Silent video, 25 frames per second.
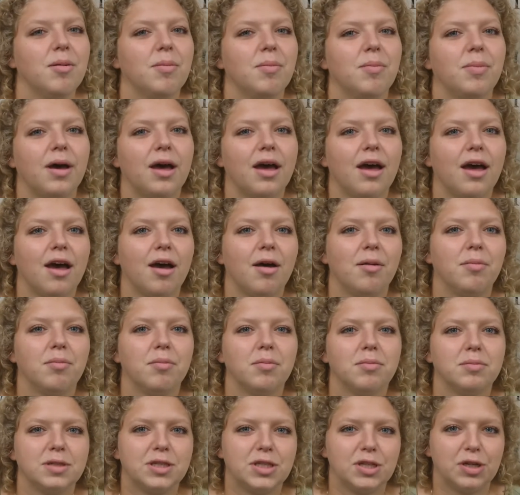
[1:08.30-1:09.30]
but
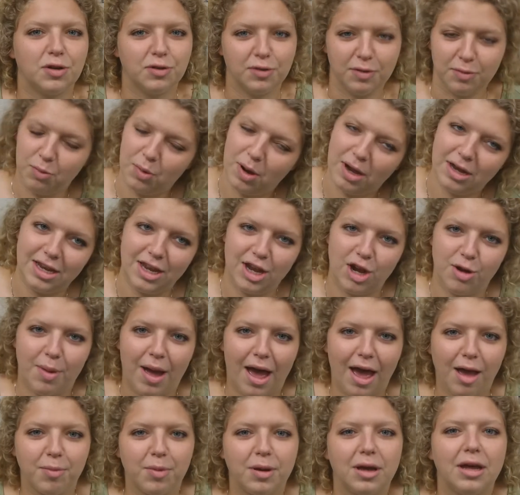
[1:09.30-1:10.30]
I'm still waiting to hear
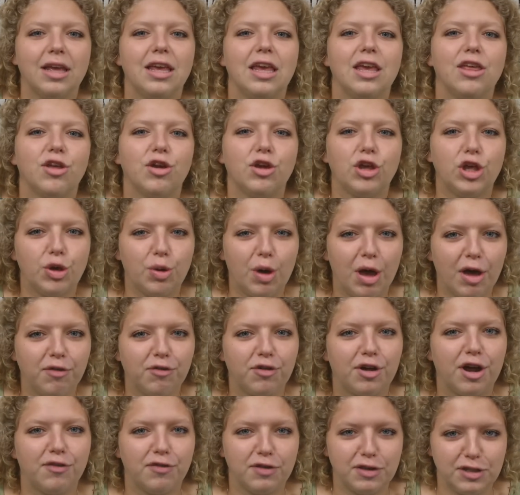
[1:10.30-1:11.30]
back, but either
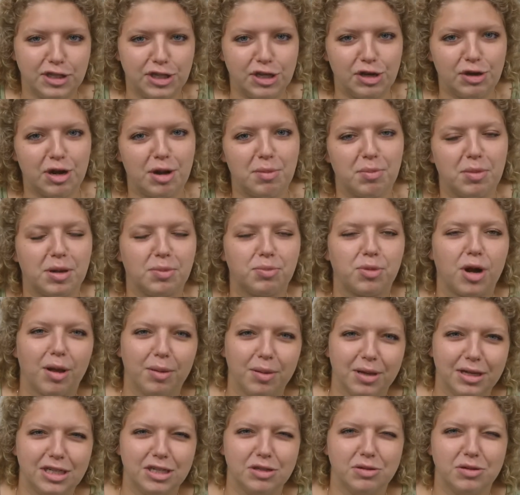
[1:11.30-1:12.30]
UF or FSU, and I'm
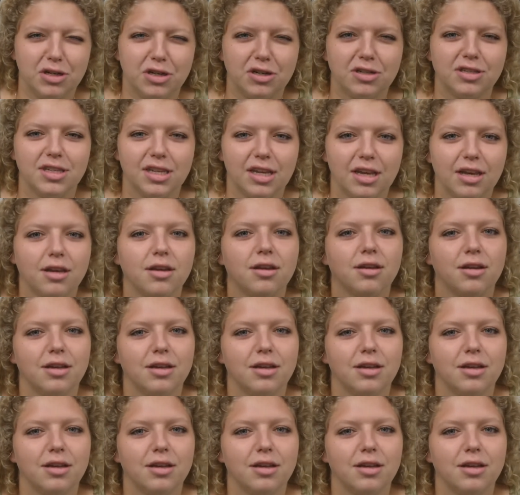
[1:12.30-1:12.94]
probably going to do nursing.